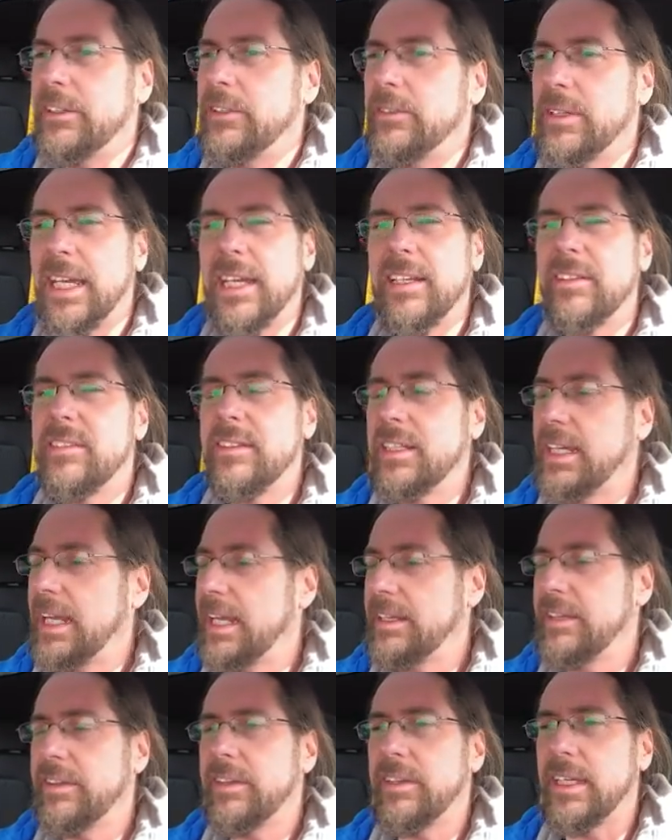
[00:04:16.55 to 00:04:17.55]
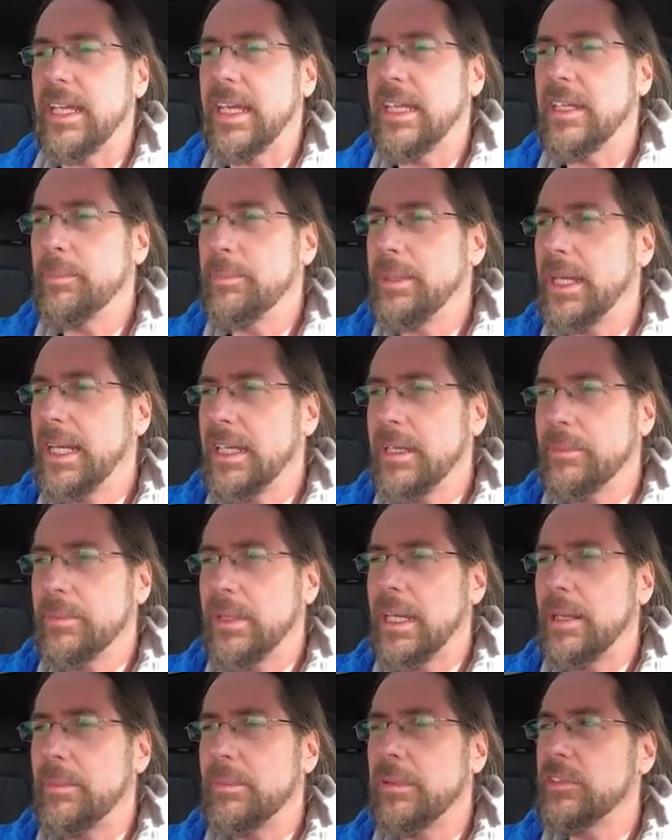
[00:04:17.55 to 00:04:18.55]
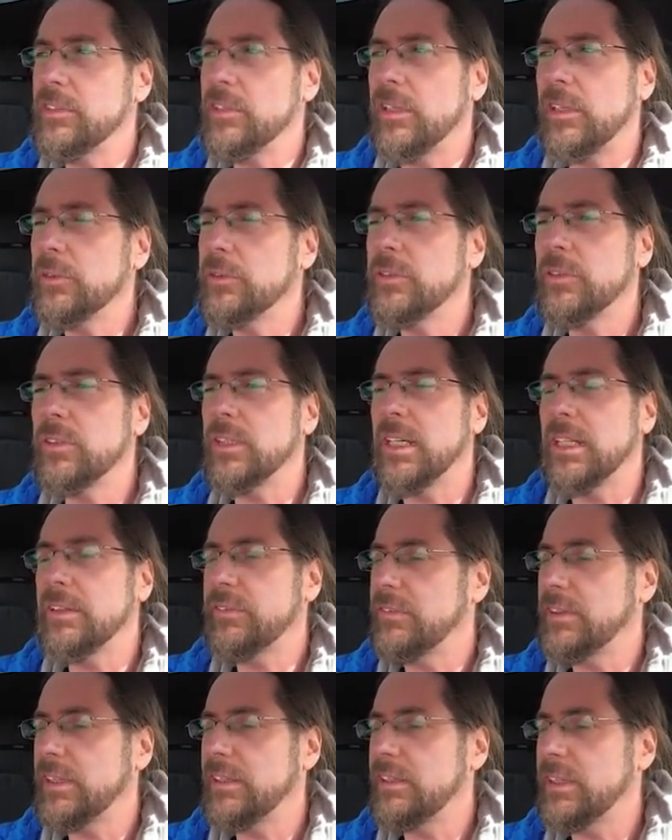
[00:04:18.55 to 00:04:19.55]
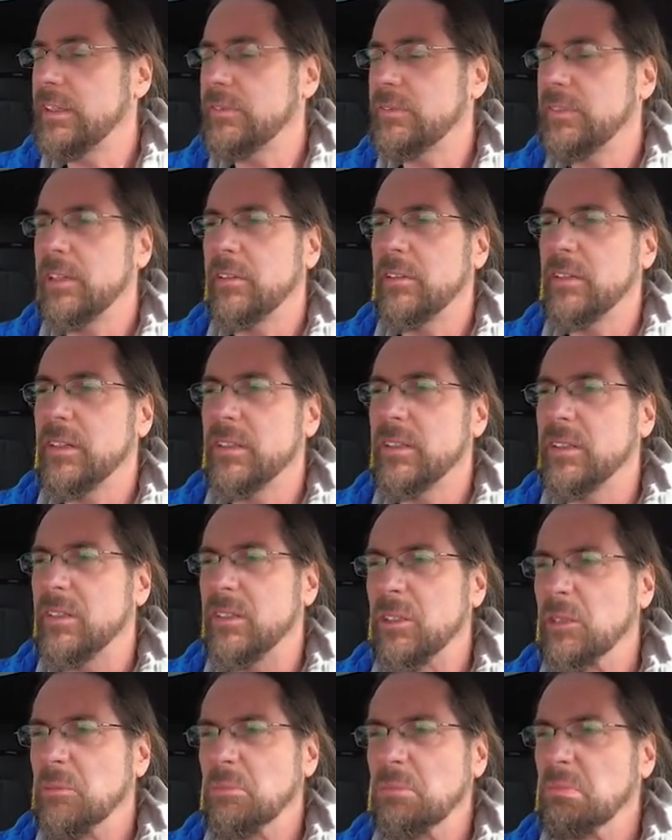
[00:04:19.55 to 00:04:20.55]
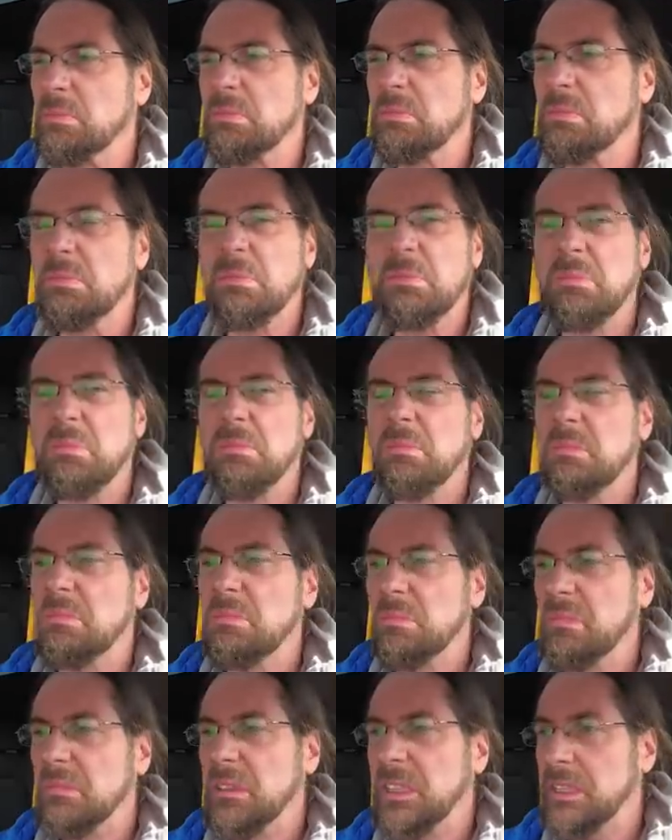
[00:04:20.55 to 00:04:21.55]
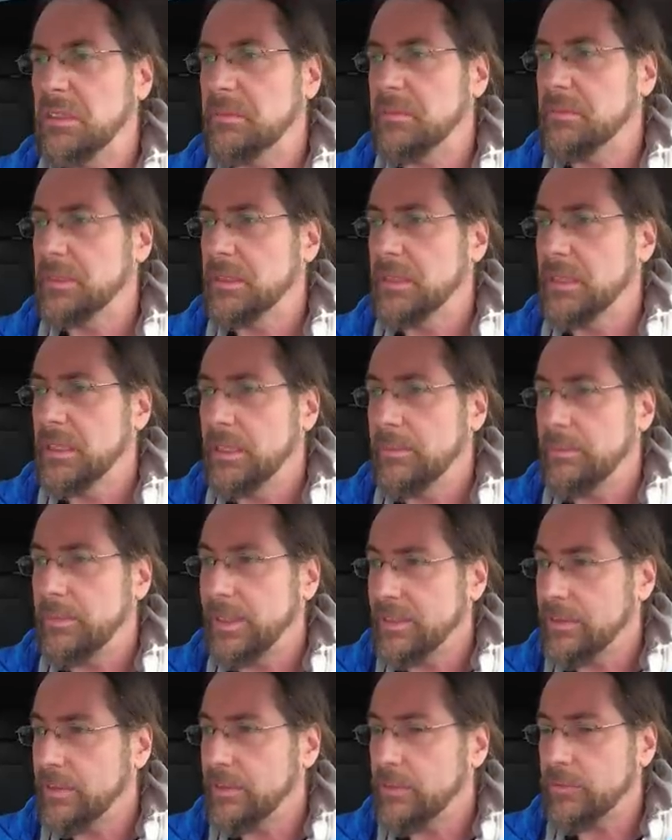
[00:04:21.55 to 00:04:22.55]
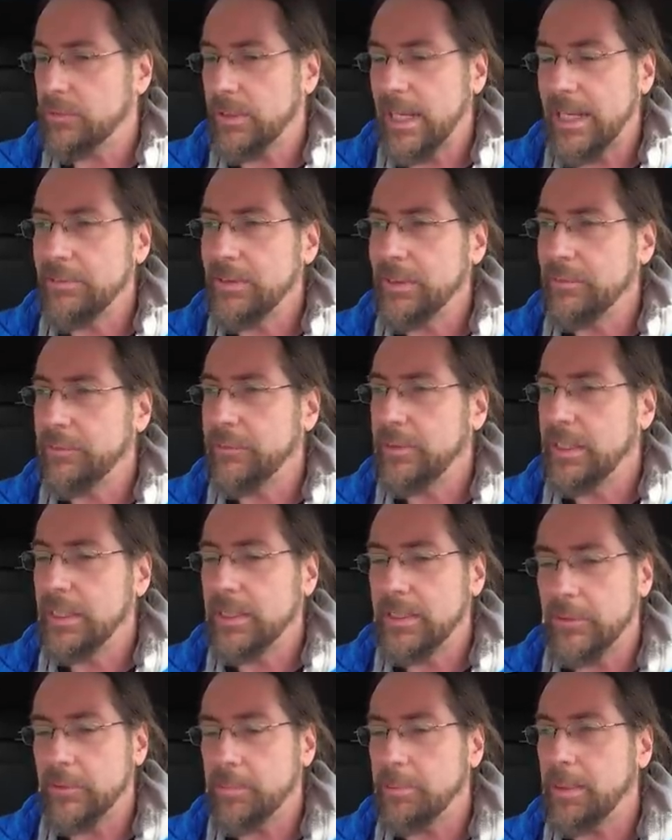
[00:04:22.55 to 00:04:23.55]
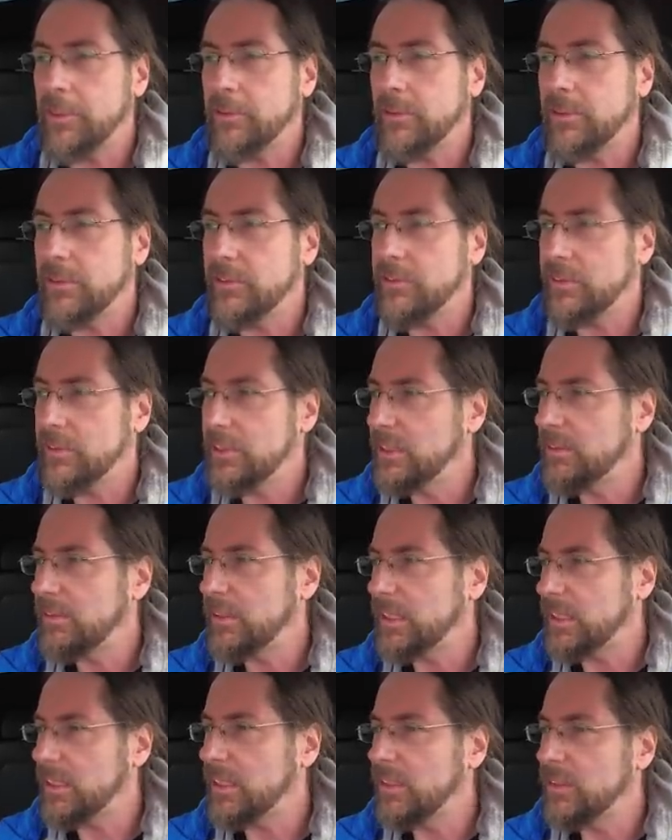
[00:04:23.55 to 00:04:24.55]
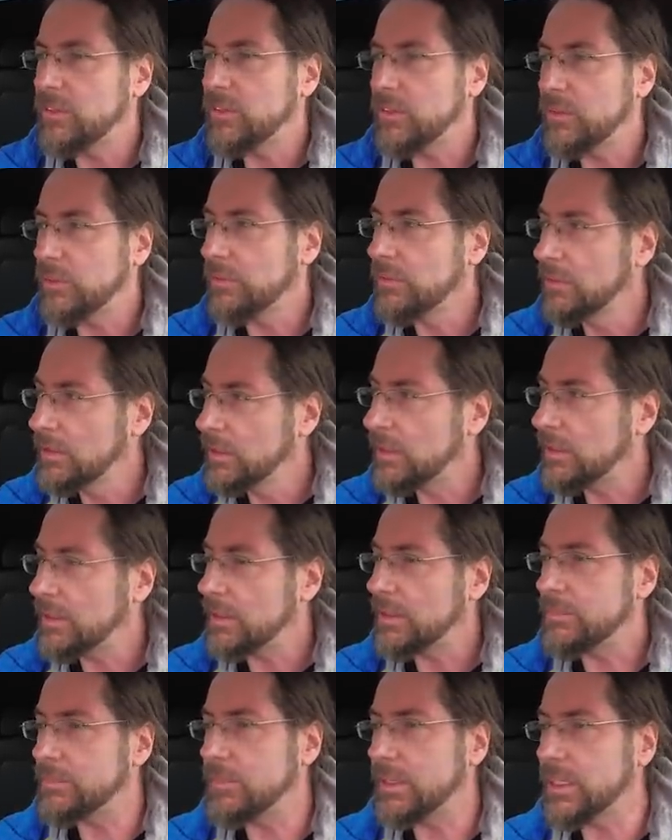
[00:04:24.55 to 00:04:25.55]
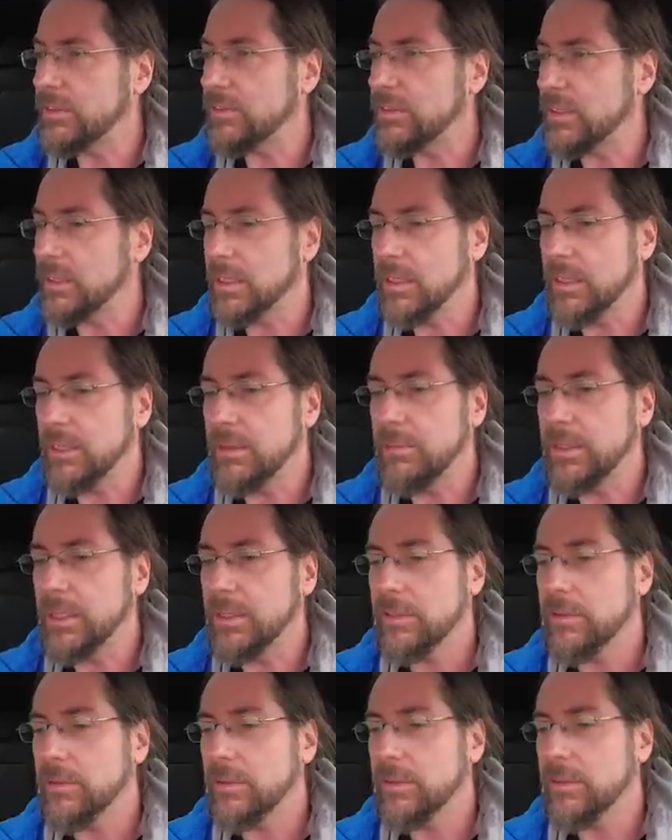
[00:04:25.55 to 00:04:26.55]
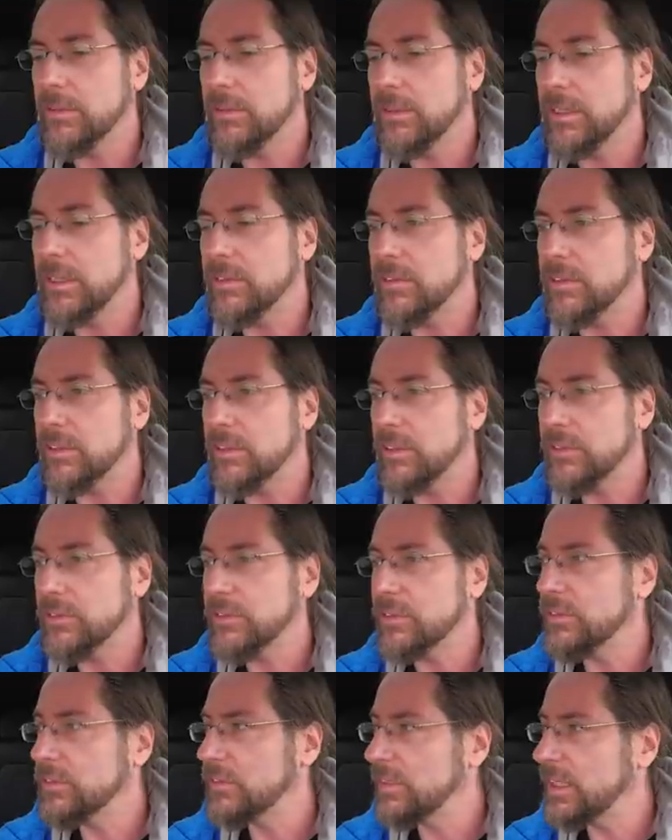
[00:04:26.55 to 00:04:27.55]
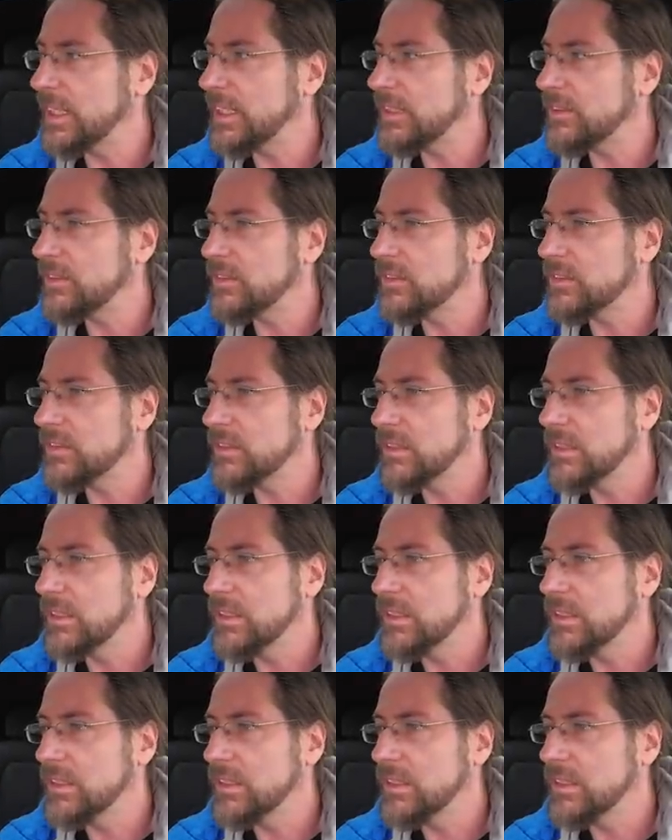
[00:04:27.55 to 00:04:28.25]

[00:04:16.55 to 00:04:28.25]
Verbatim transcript: You can't see anything, and the backup camera is also not very good. Yeah. But driving feel, especially steering, is really amazing. I mean, cornering is also nice.